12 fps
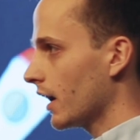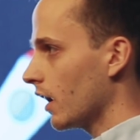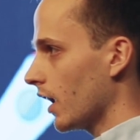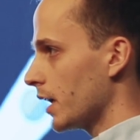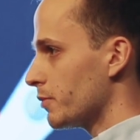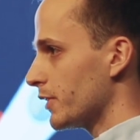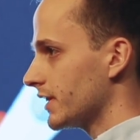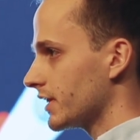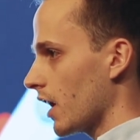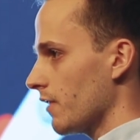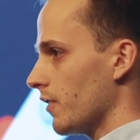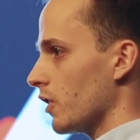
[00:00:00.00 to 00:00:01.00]
our library to
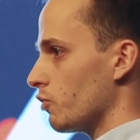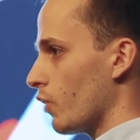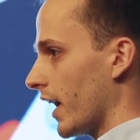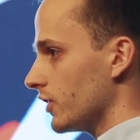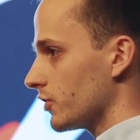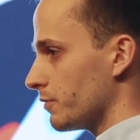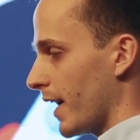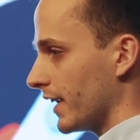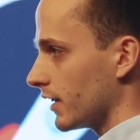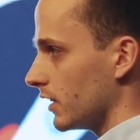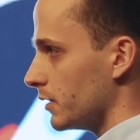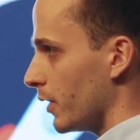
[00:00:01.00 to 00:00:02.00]
cover a range of
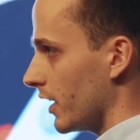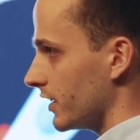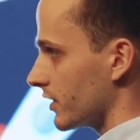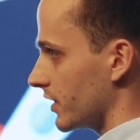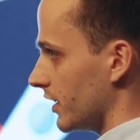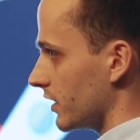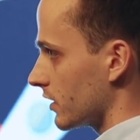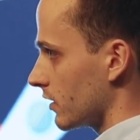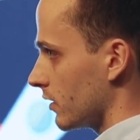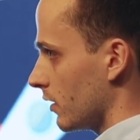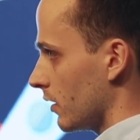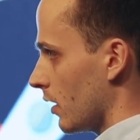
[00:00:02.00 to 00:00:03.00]
medical emergencies,
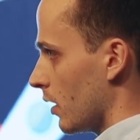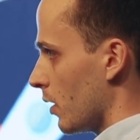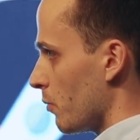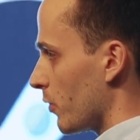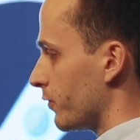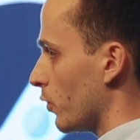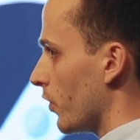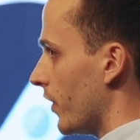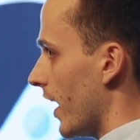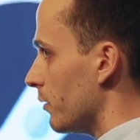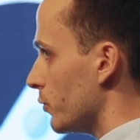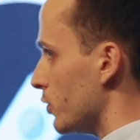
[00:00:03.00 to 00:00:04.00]
before
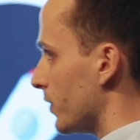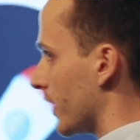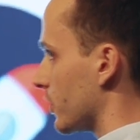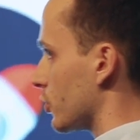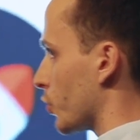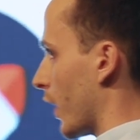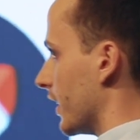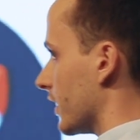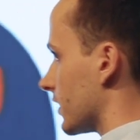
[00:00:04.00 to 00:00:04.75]
then moving into training